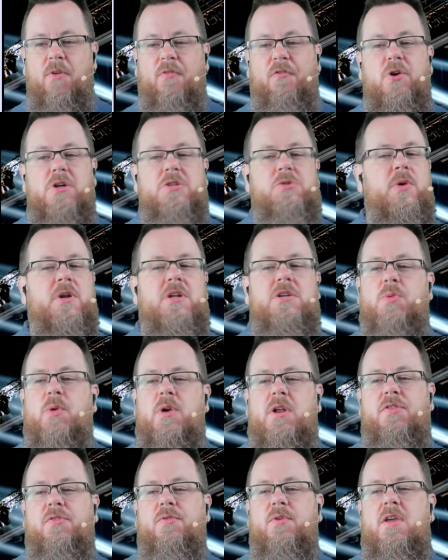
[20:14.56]
Before
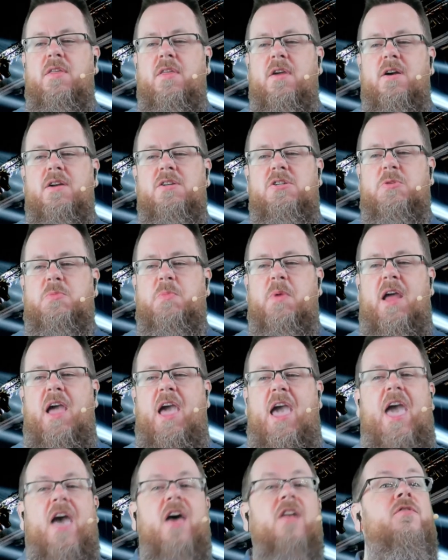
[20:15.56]
2023, there had just been a
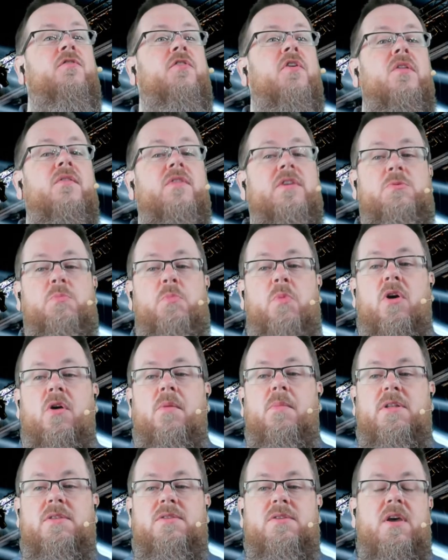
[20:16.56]
handful of
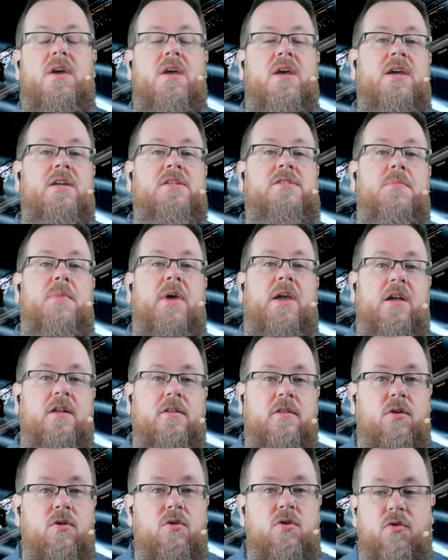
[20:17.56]
experiments into
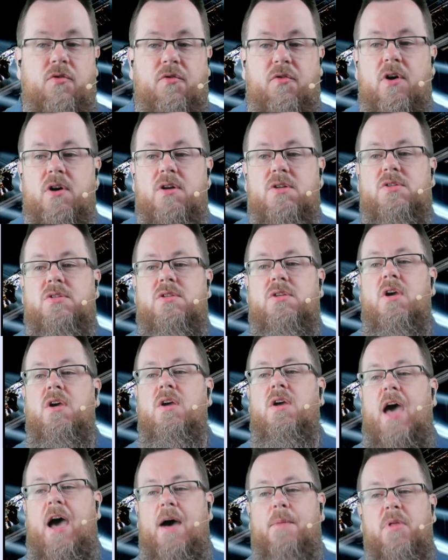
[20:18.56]
making local first
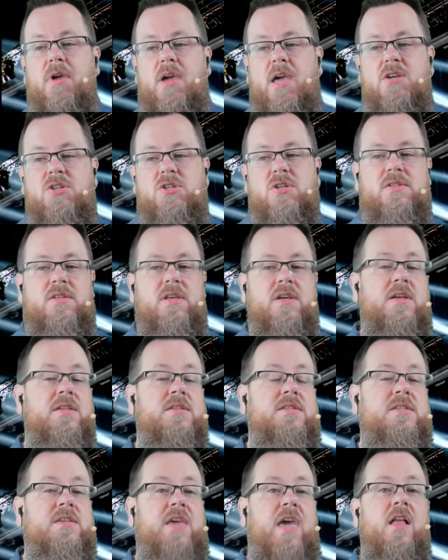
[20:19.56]
applications that
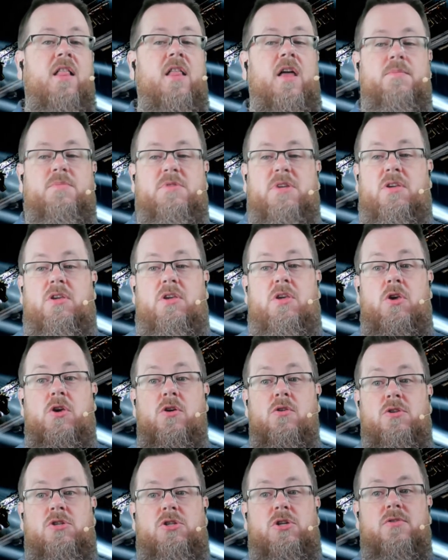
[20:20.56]
could scale up to
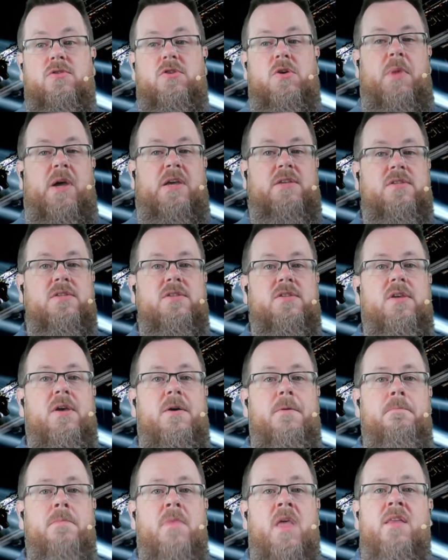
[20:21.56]
huge user bases.
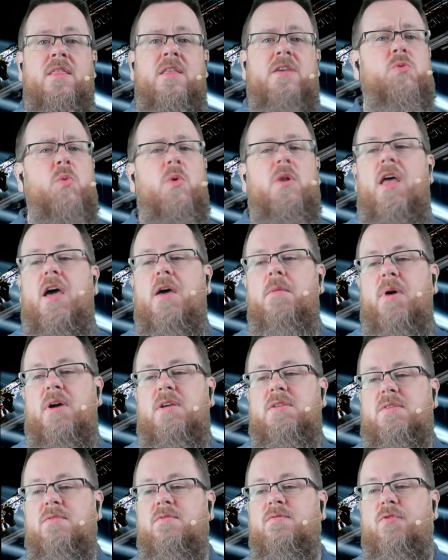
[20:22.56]
These were led
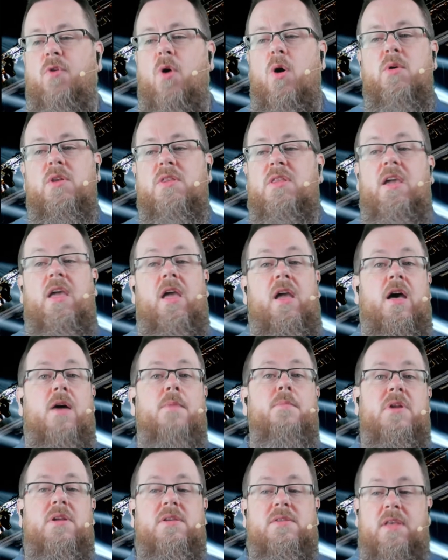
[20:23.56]
by some forward thinking
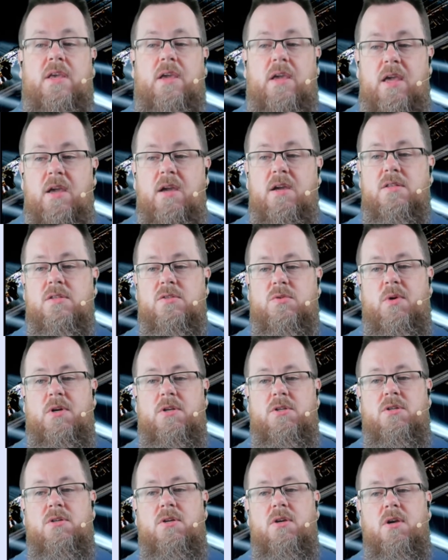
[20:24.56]
companies like Ink and
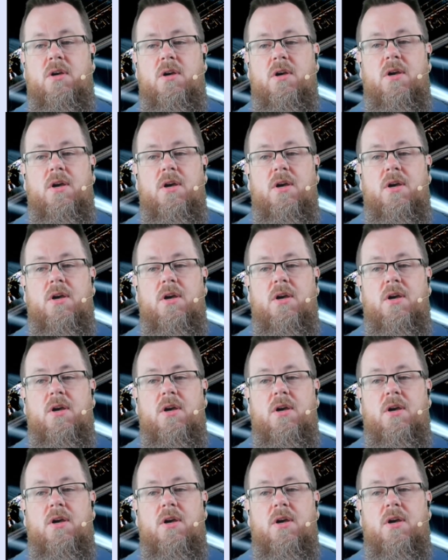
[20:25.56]
Switch.